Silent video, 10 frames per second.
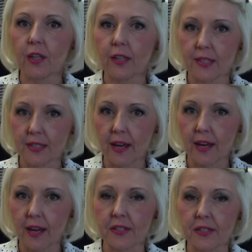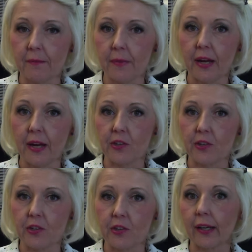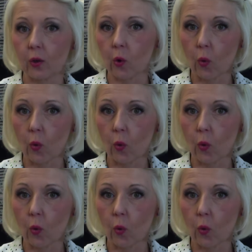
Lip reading: says that may strike a